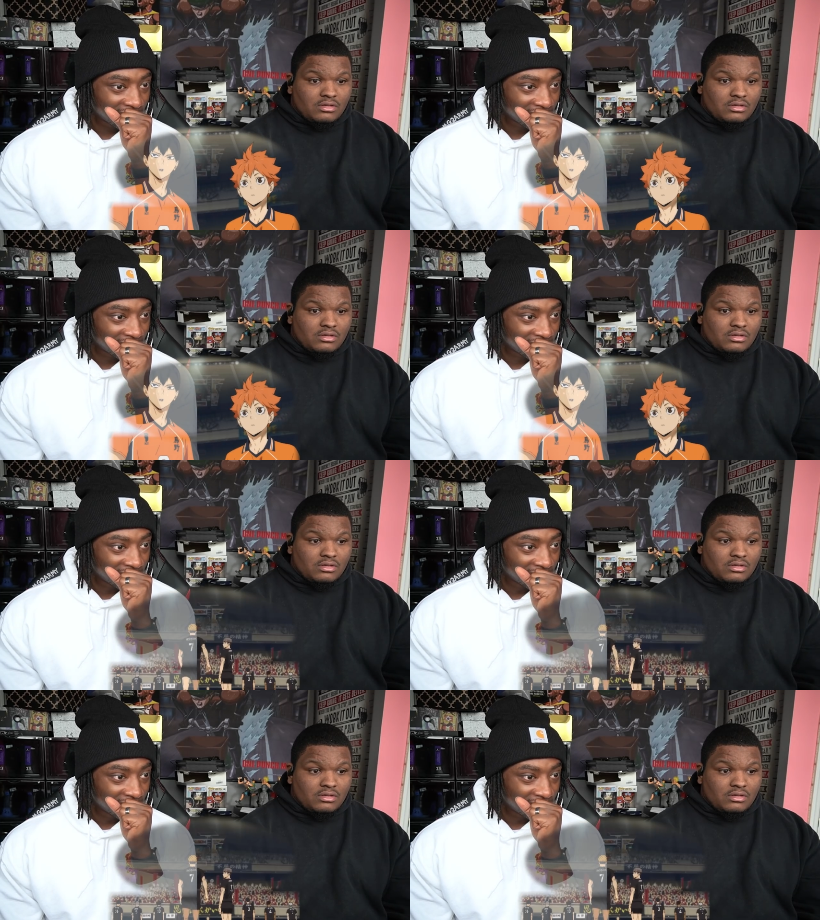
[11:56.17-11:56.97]

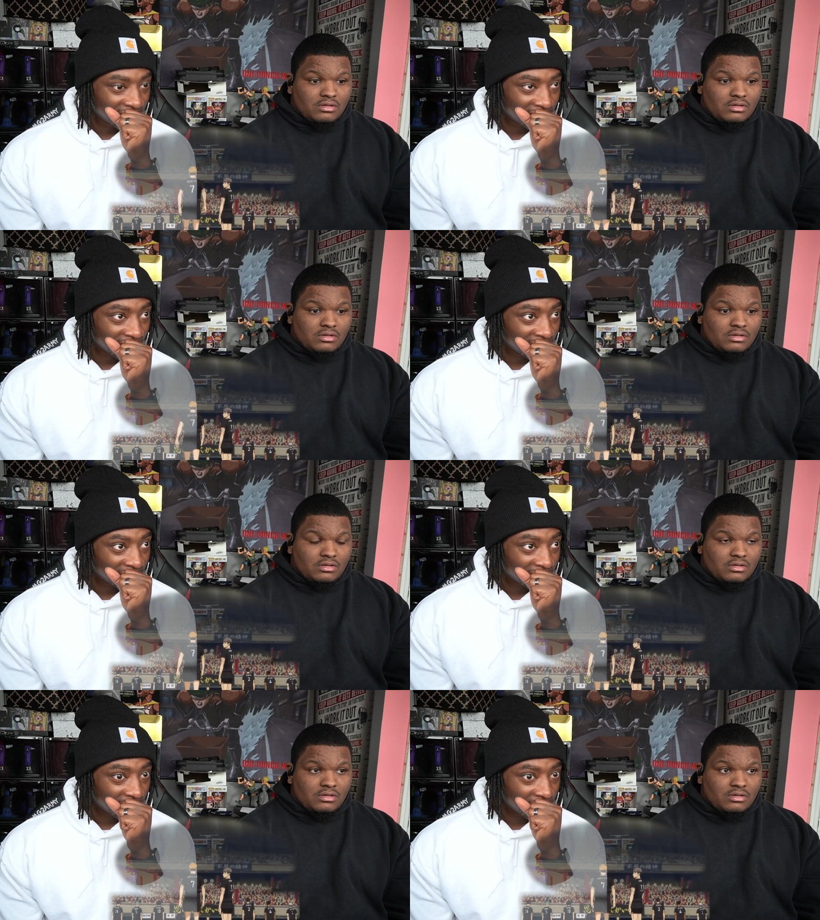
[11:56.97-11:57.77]

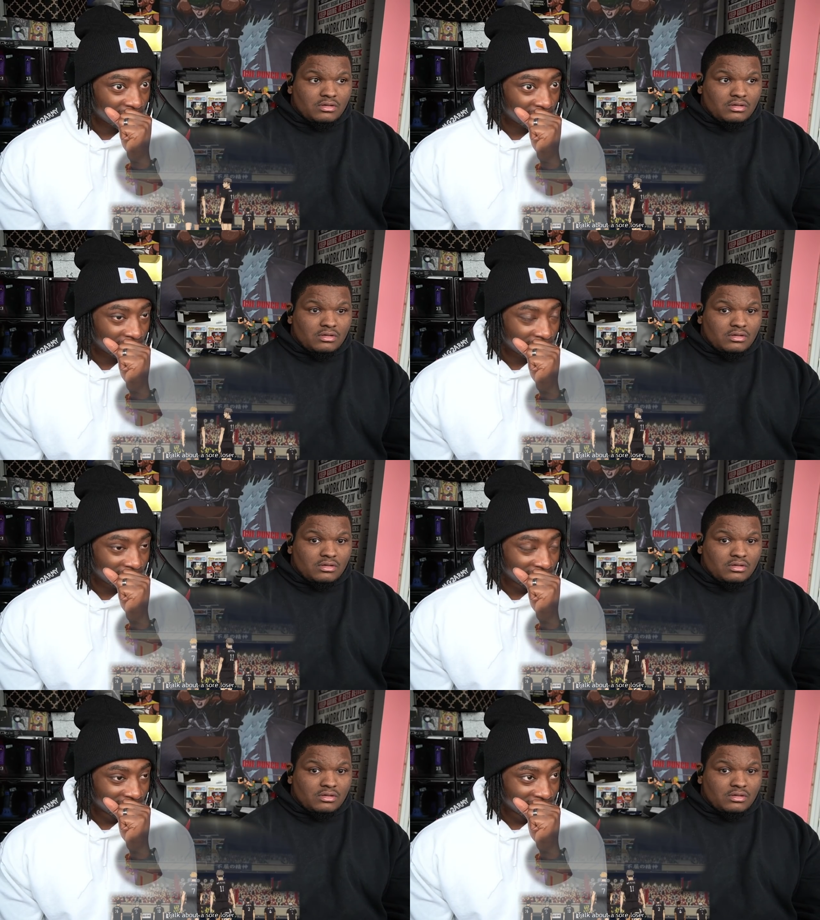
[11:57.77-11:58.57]

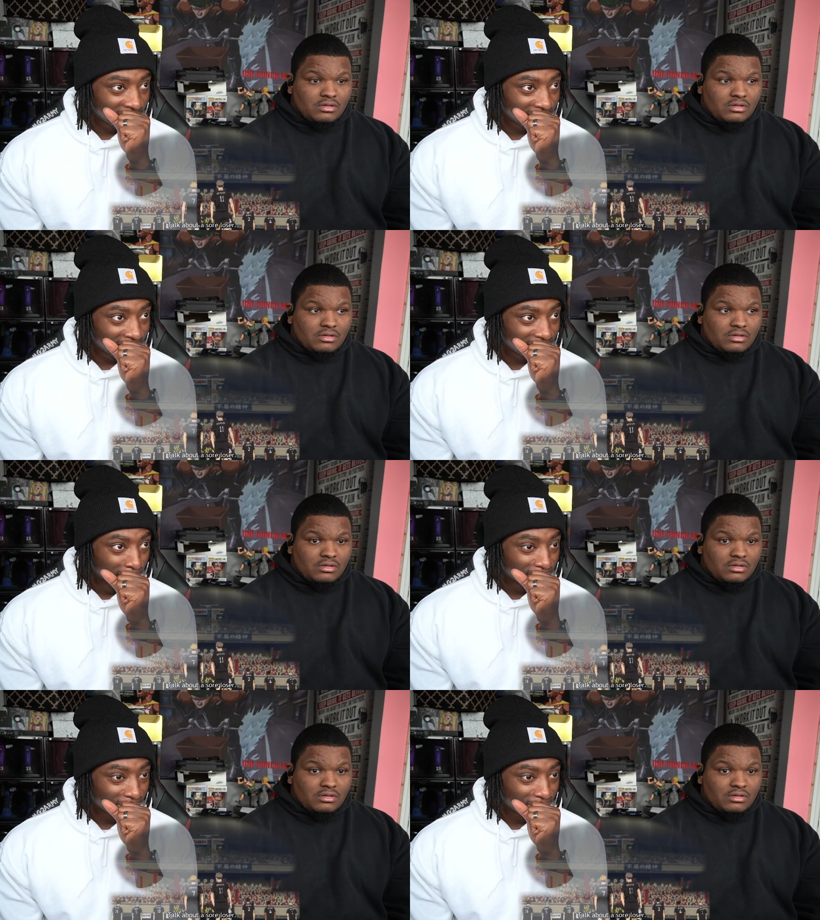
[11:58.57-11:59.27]
(silence)